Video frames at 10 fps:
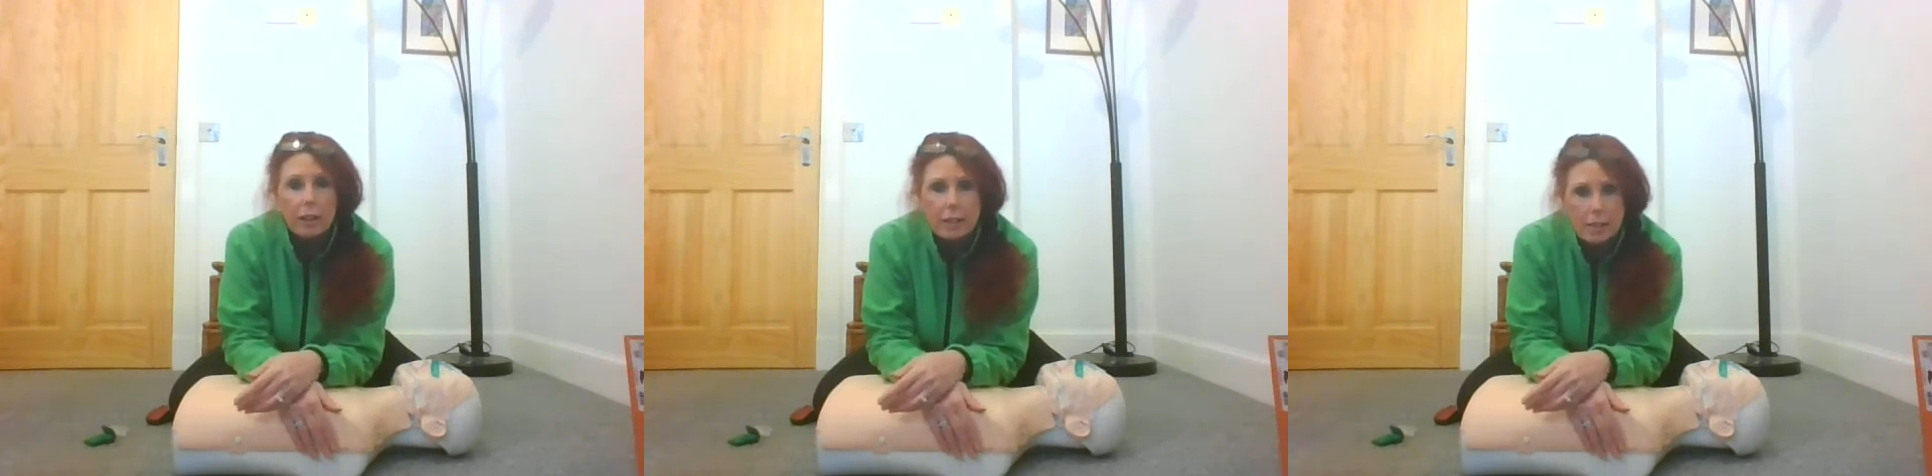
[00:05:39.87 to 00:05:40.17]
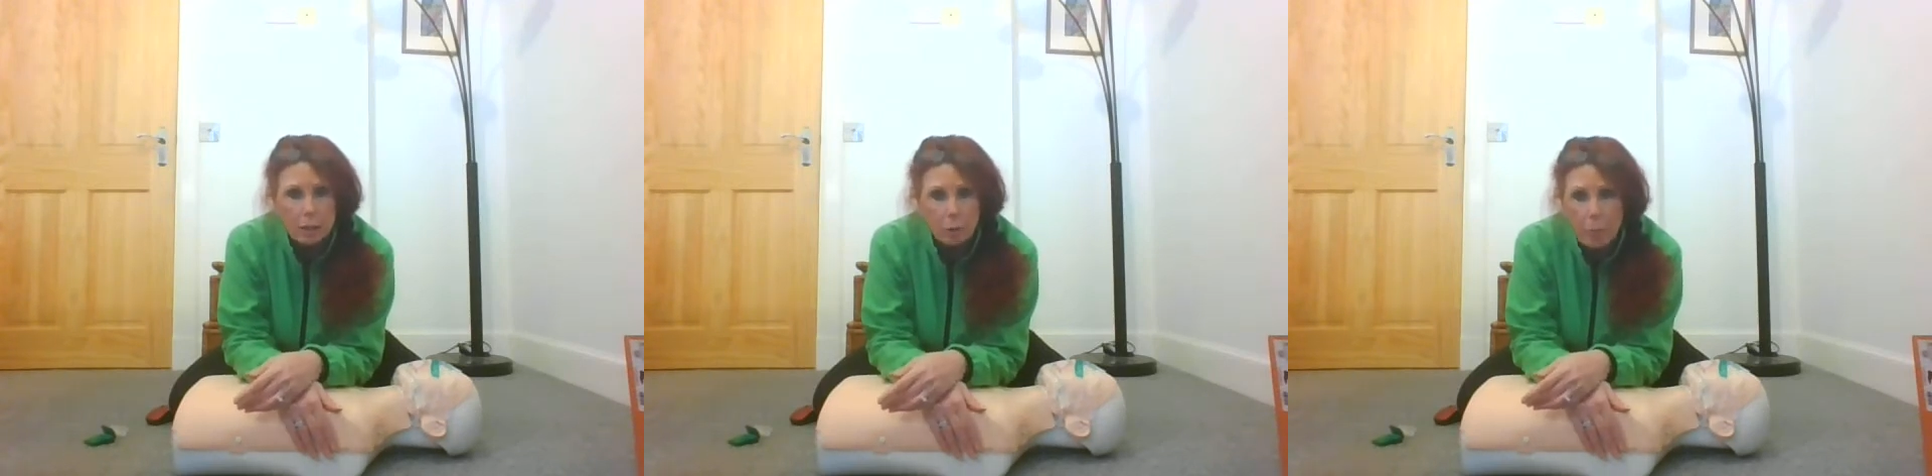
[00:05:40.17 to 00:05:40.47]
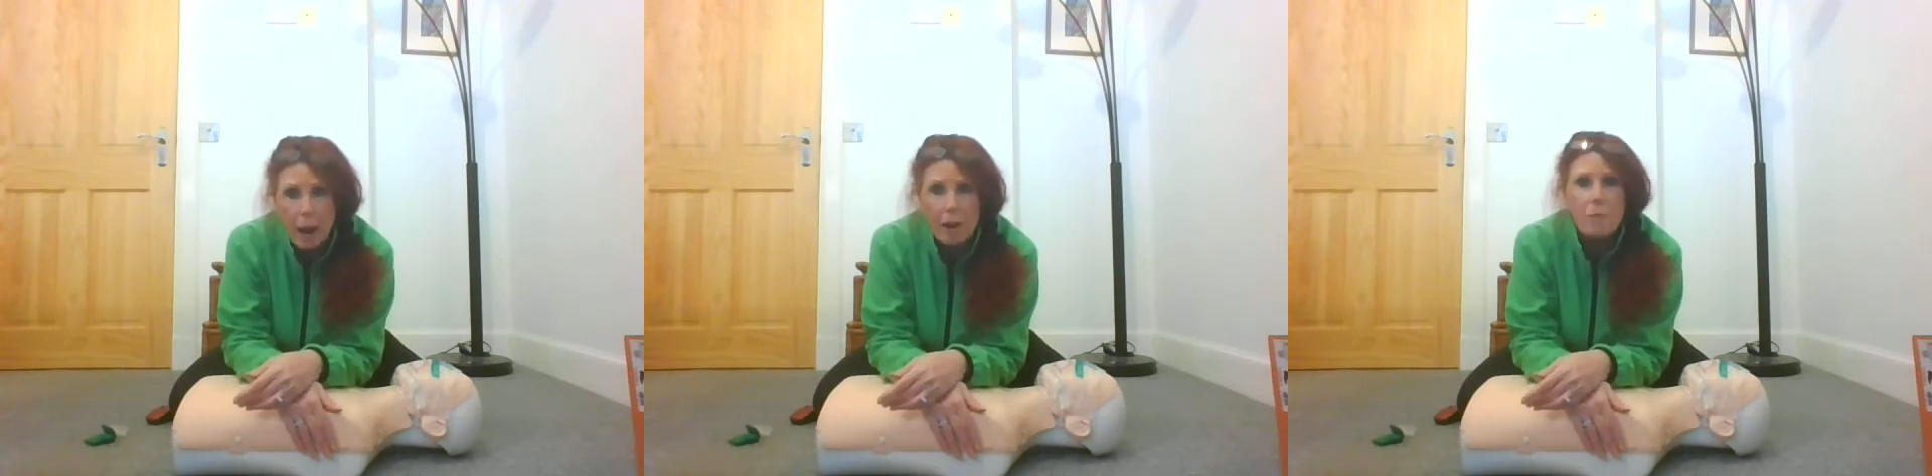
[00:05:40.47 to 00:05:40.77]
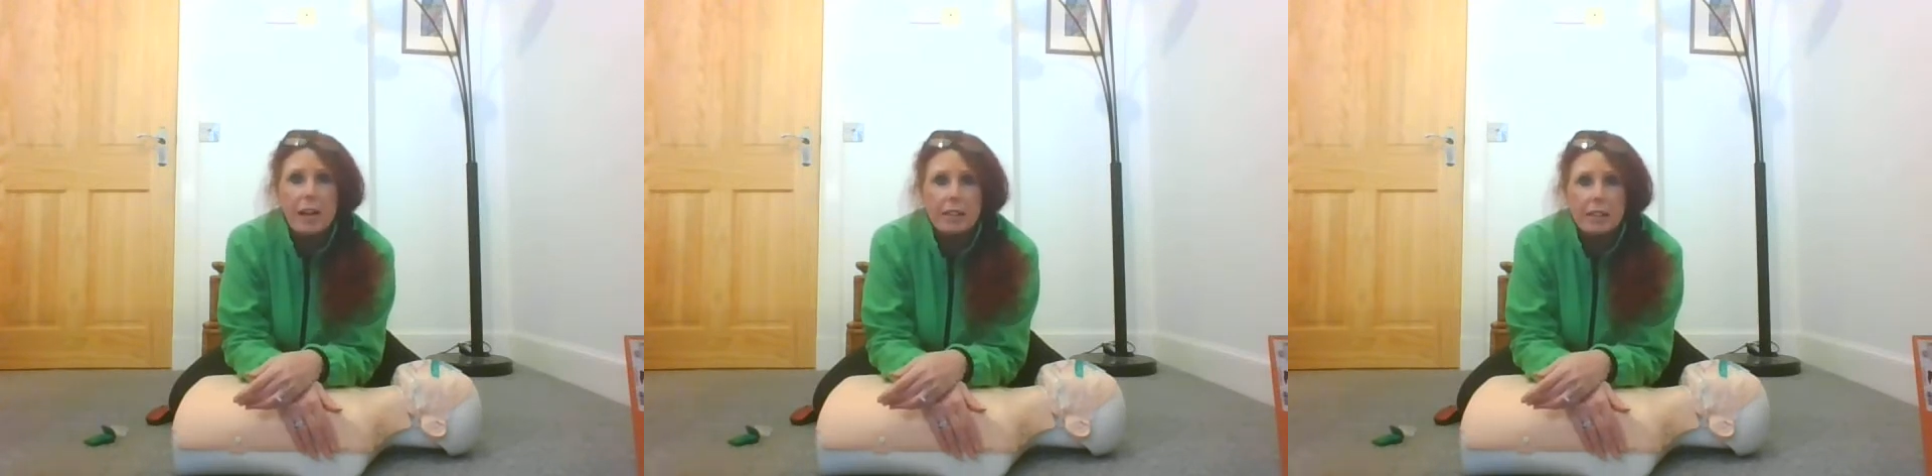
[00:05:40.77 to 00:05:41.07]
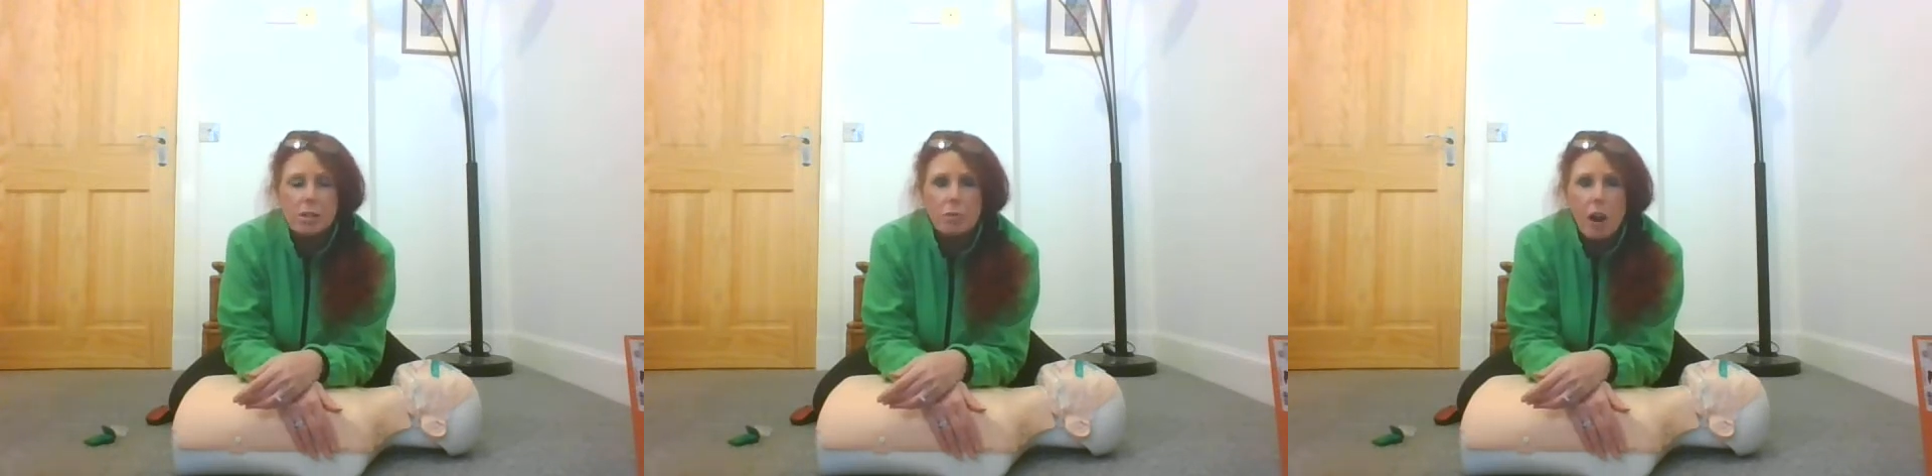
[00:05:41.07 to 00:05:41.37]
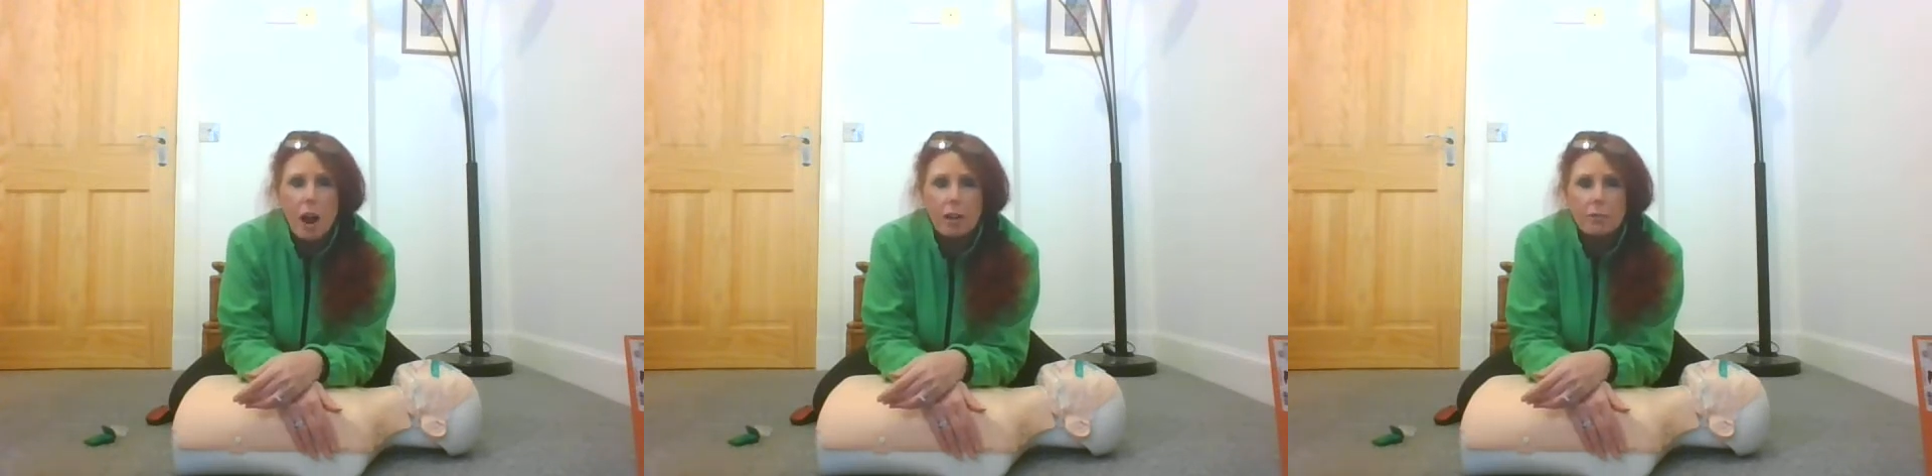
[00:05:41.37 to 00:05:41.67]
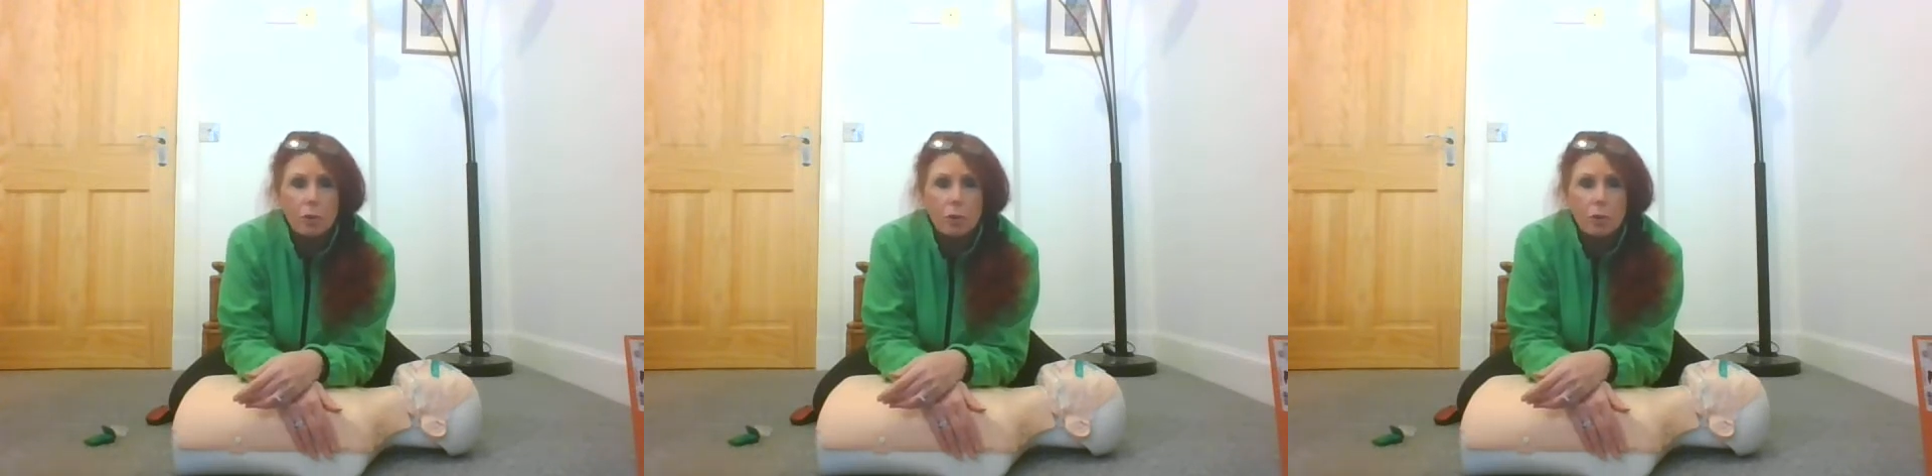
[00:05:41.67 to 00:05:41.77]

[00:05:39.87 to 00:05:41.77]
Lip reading: until the paramedics arrive